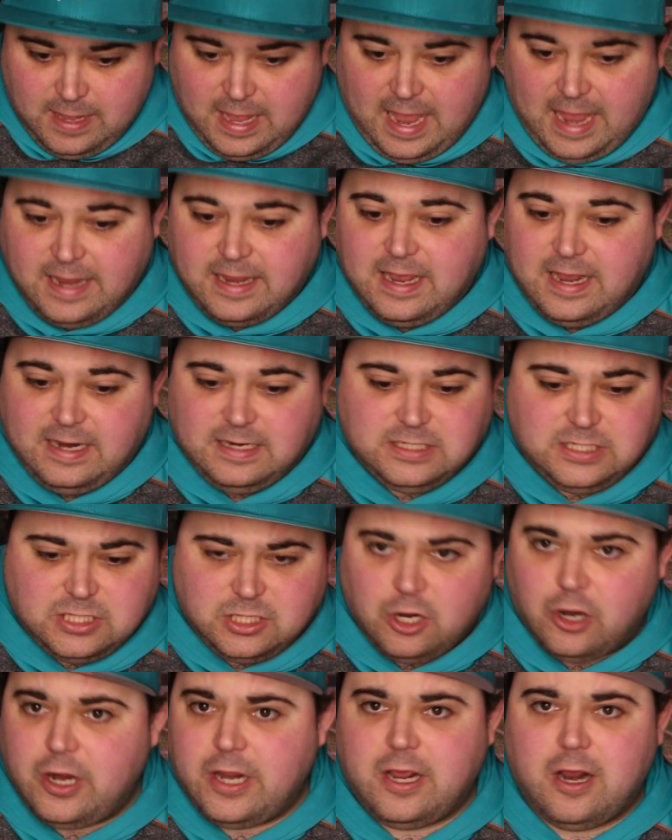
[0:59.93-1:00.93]
Akane's
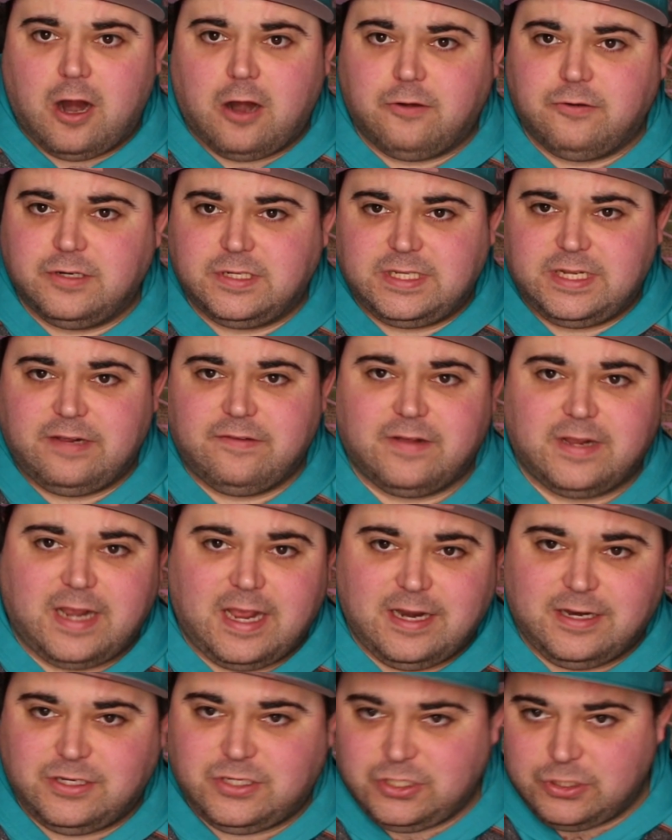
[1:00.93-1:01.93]
30-yard receiving
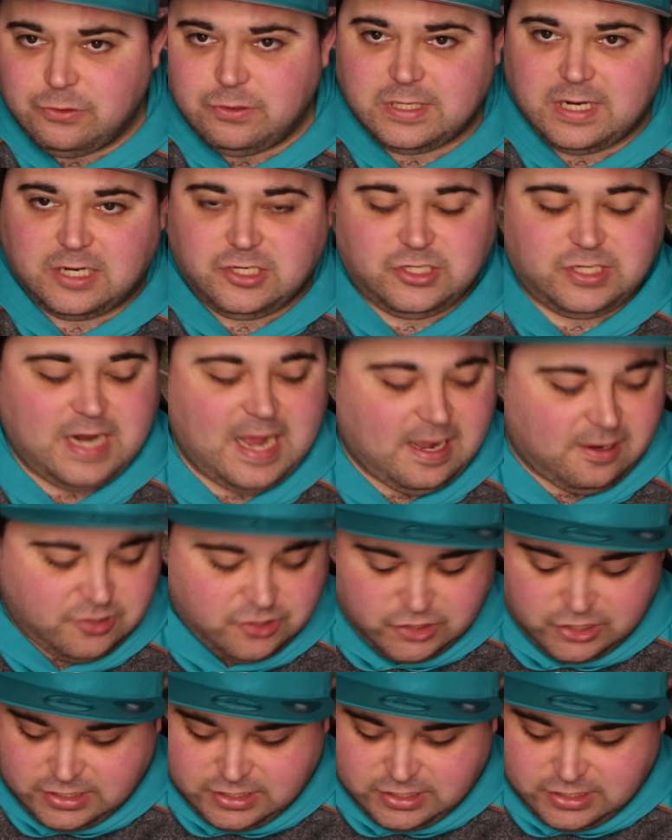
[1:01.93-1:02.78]
and 2 touchdowns.